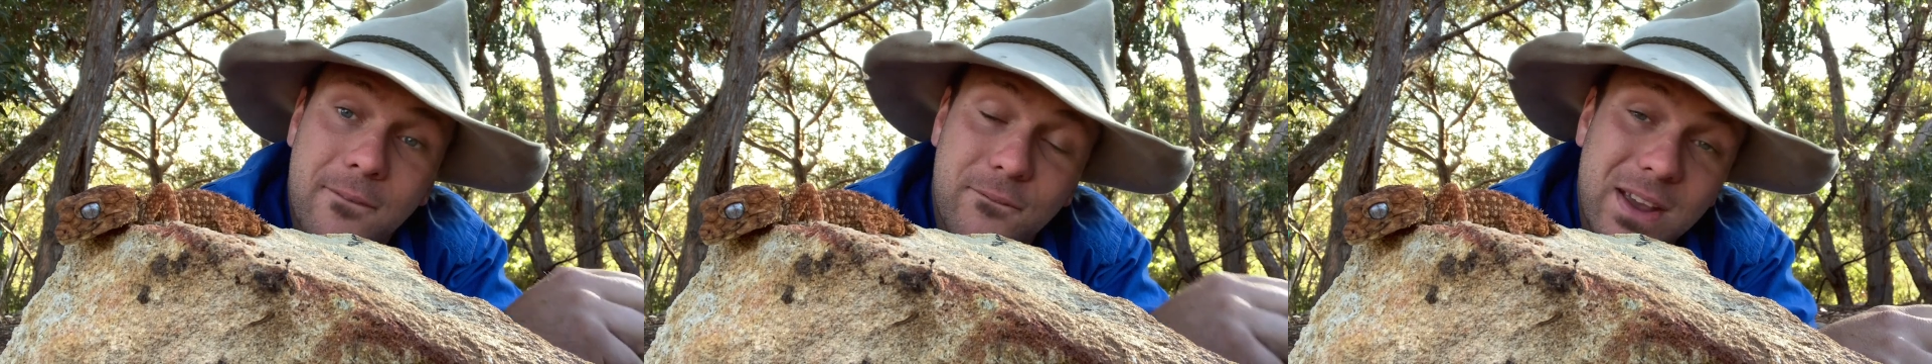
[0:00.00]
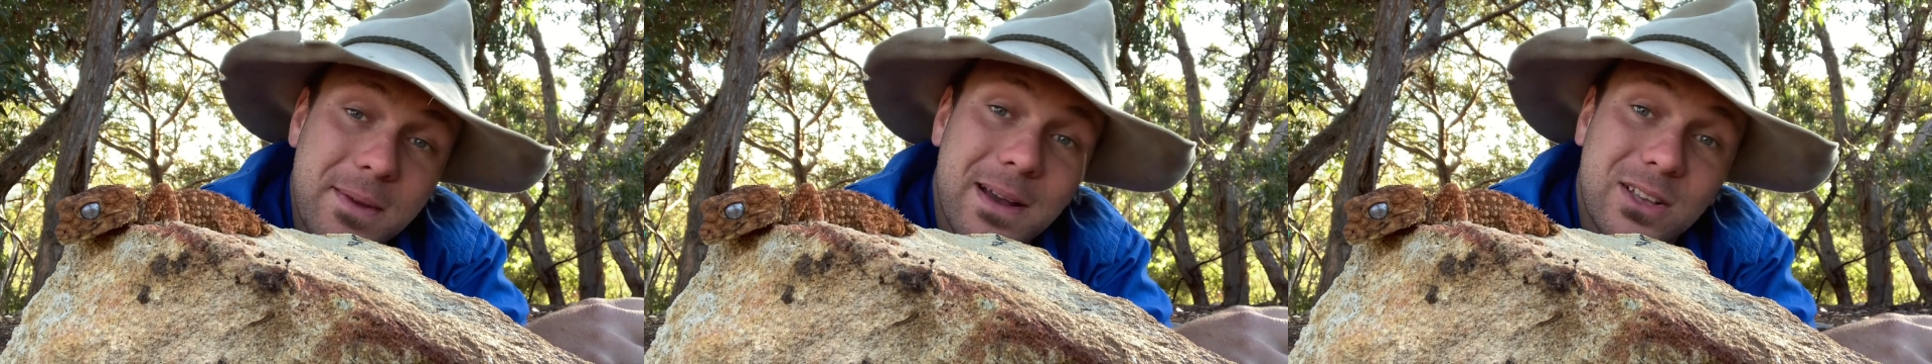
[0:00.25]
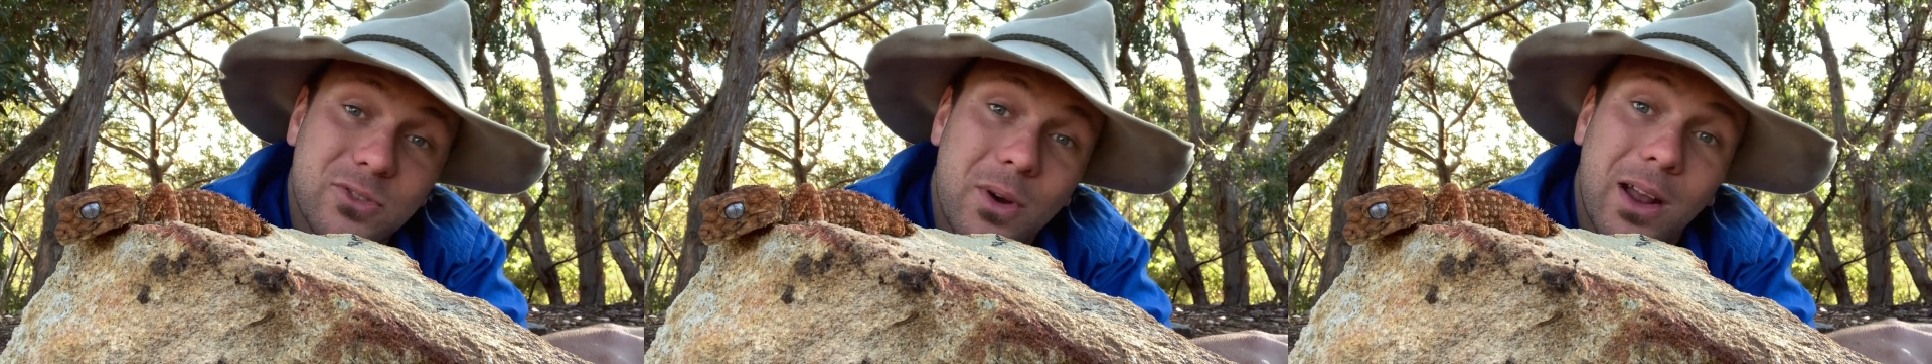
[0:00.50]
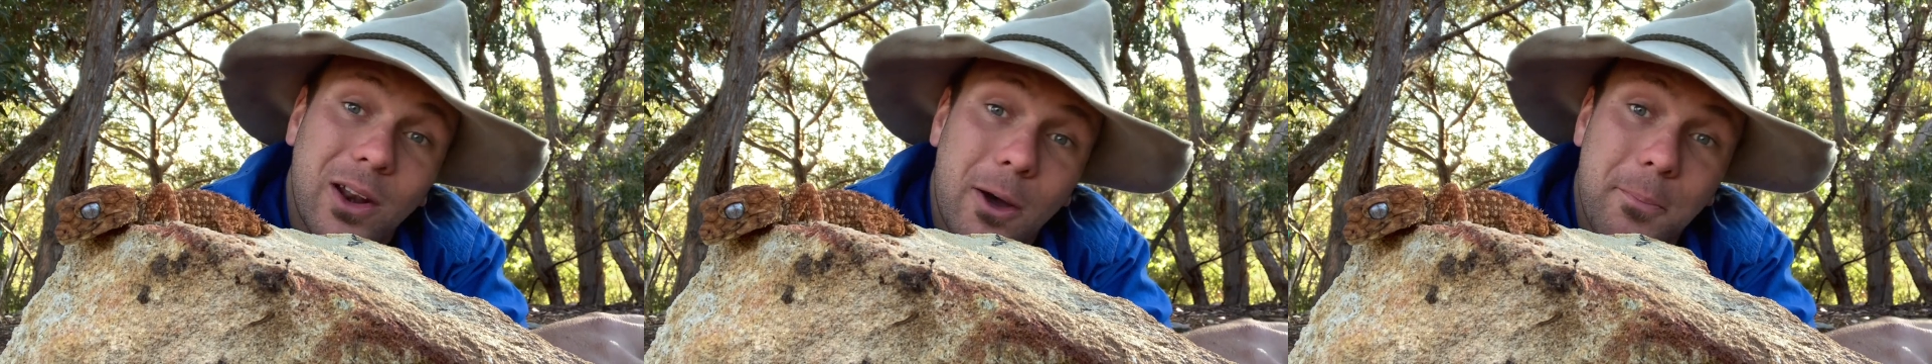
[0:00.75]
Females
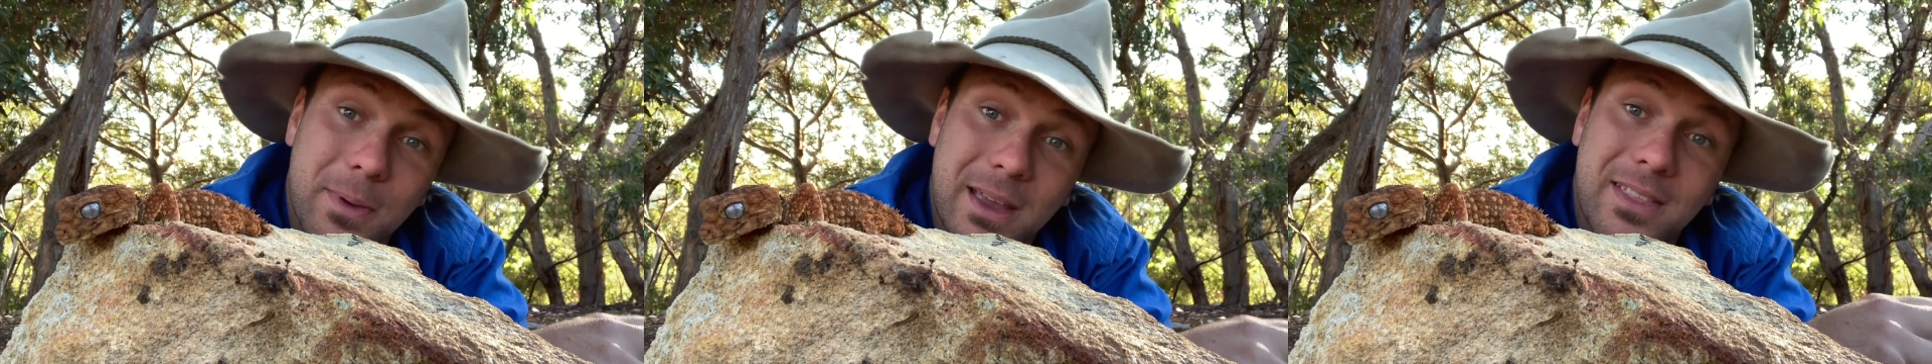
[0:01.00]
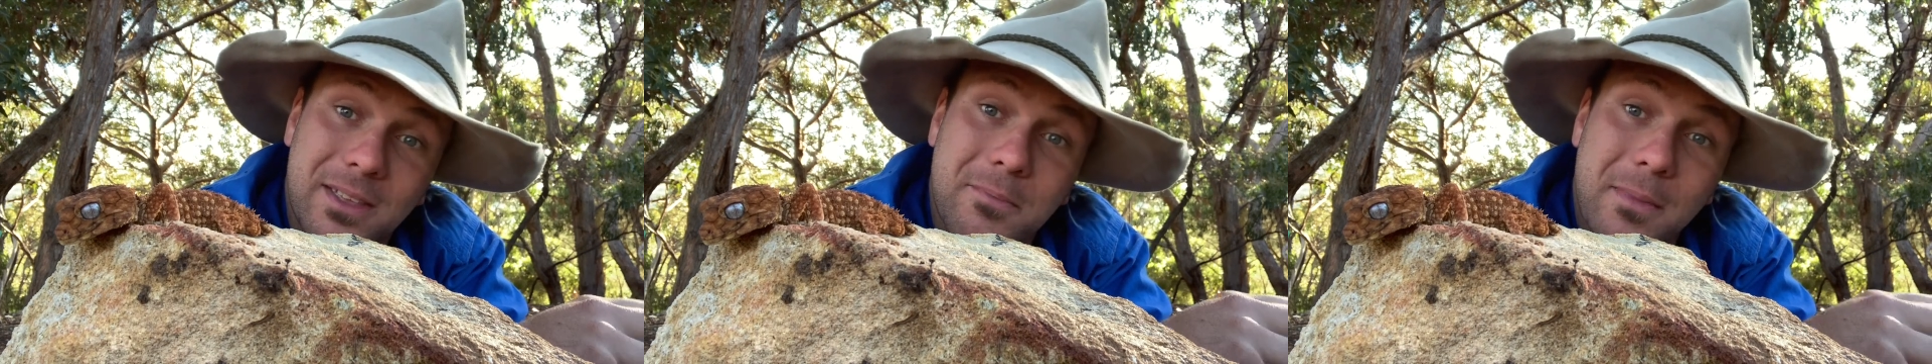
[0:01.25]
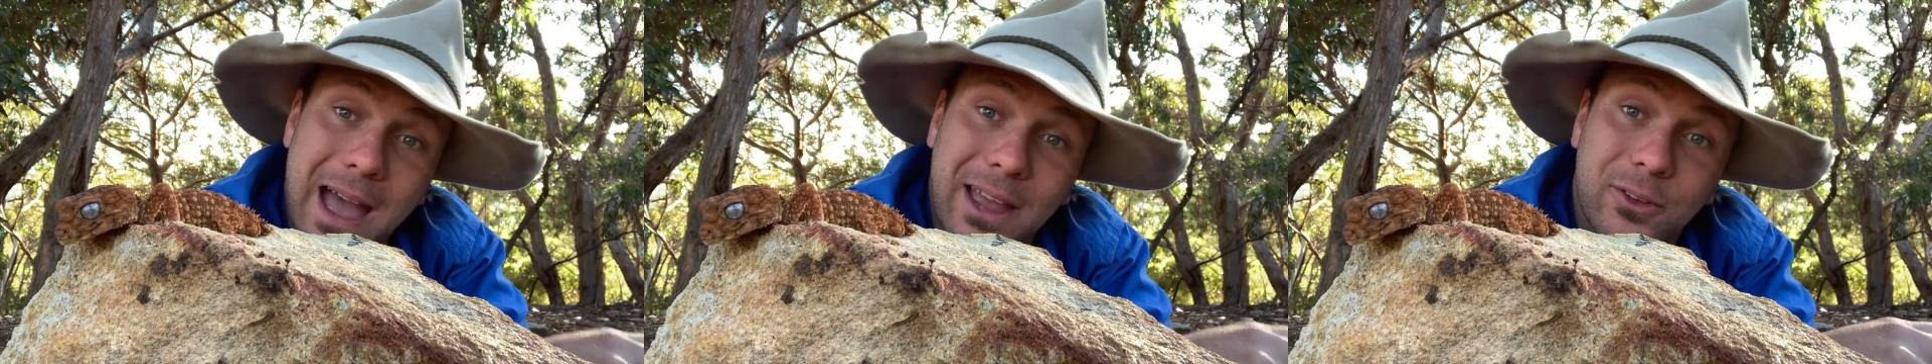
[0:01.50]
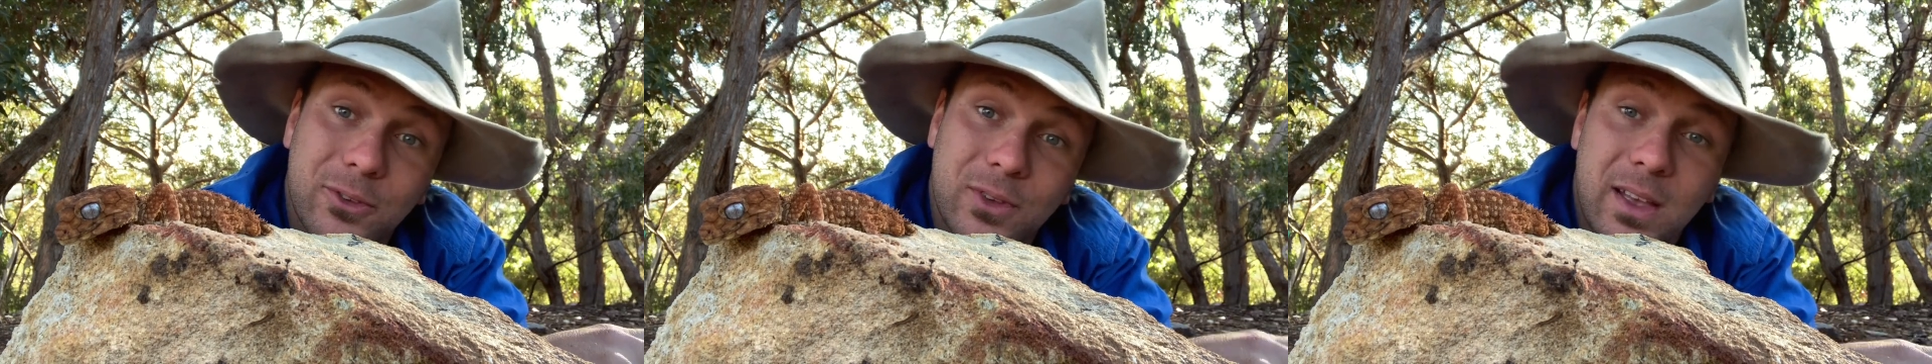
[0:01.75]
grow a lot bigger than
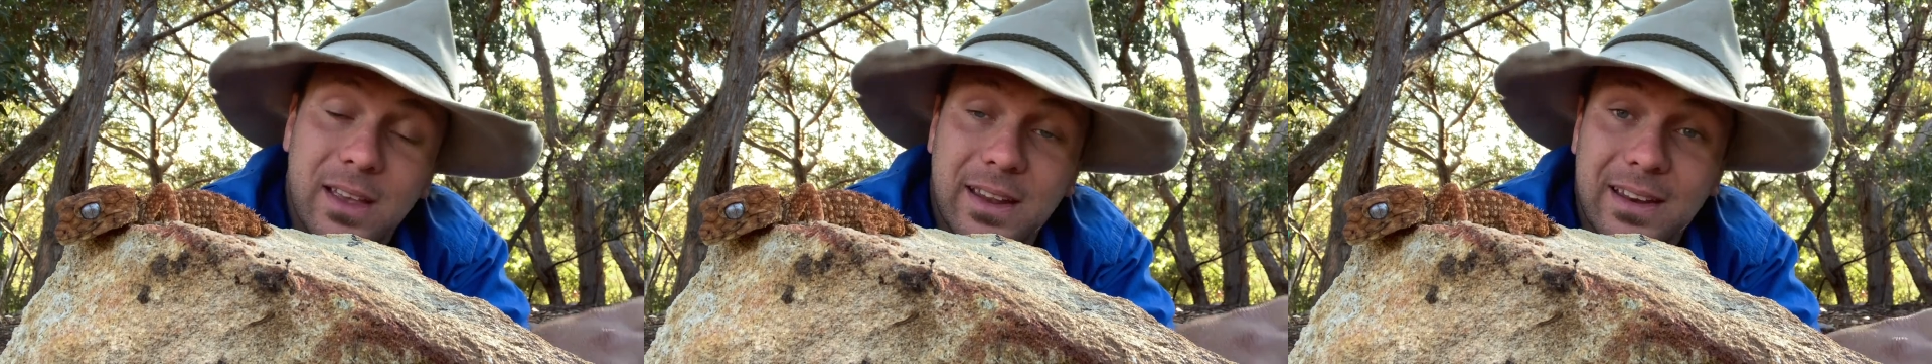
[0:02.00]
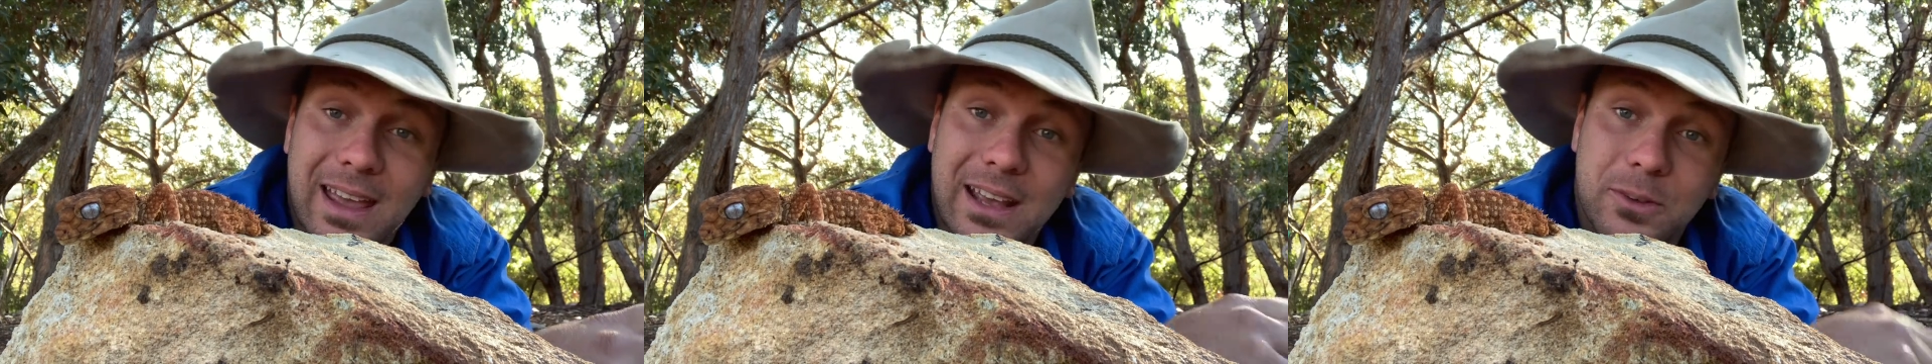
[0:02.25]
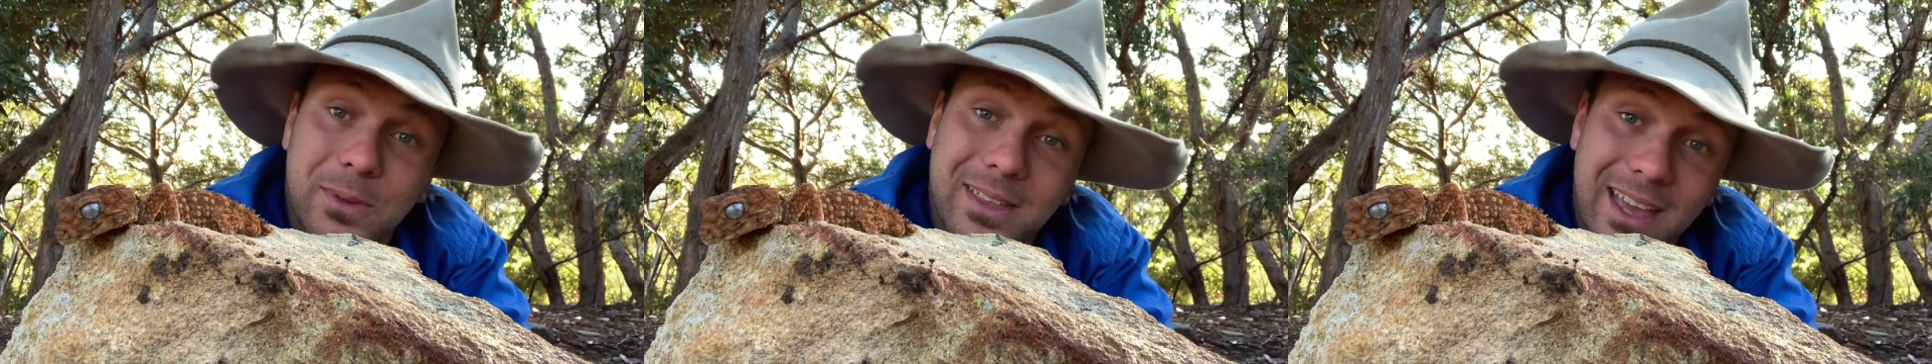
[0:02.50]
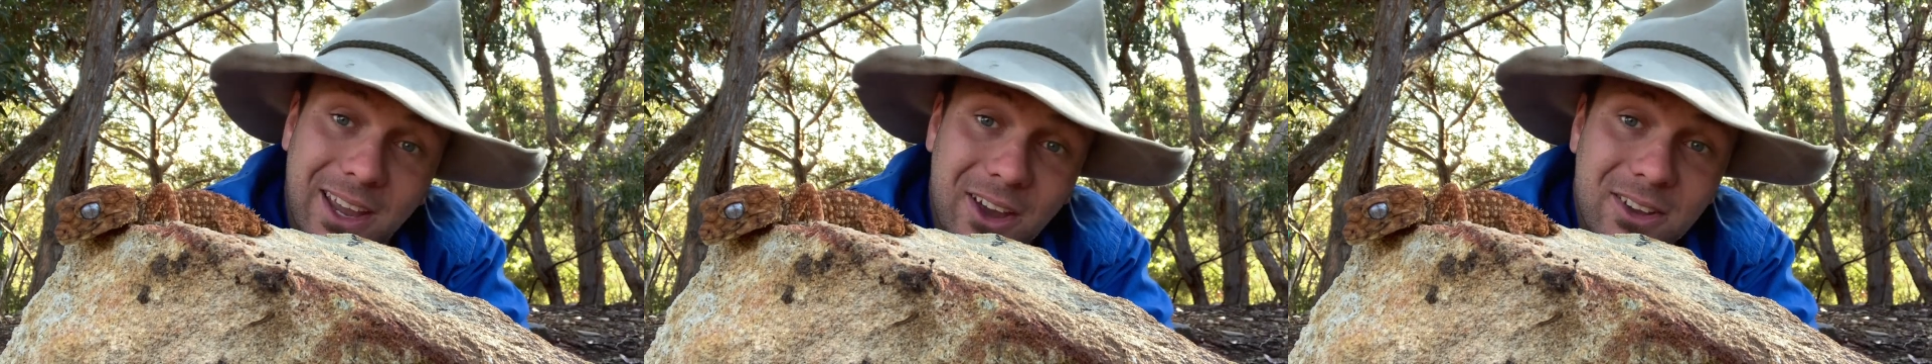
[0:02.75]
males, in case with
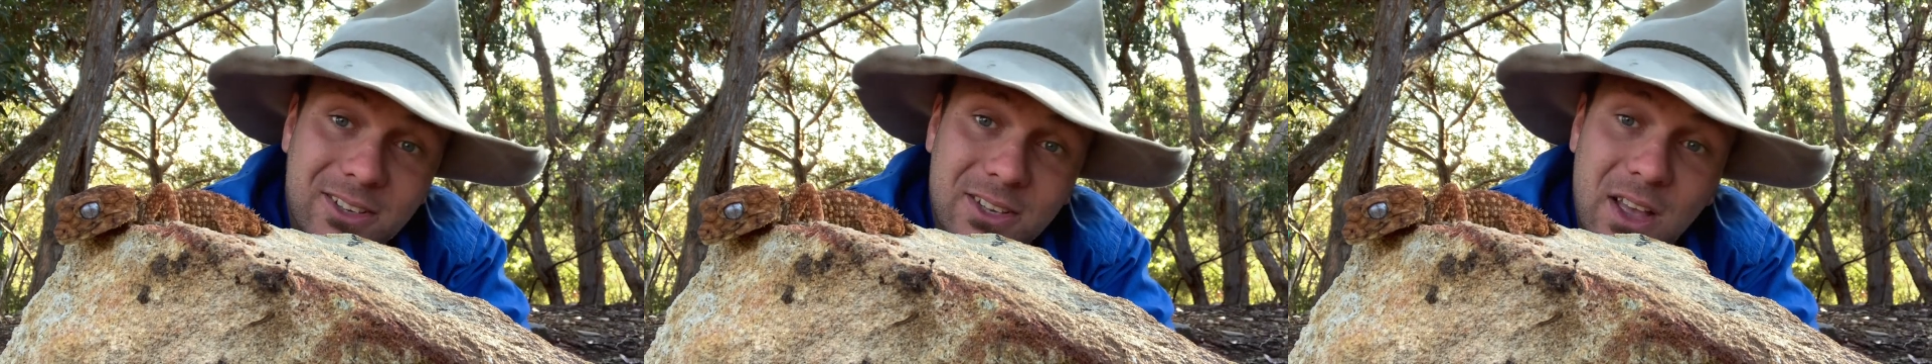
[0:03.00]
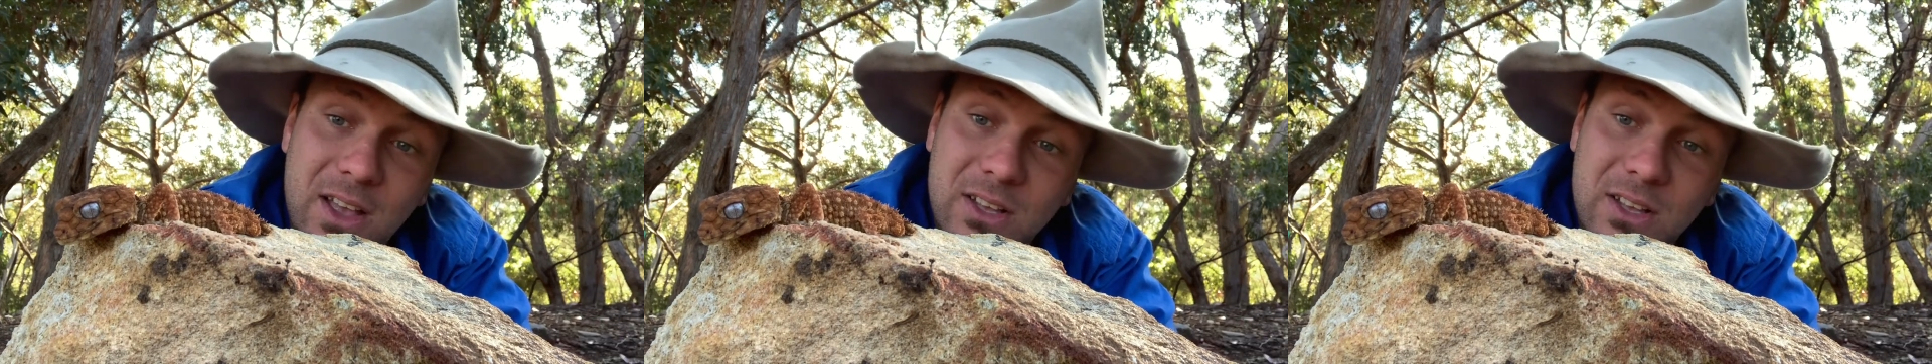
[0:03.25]
geckos.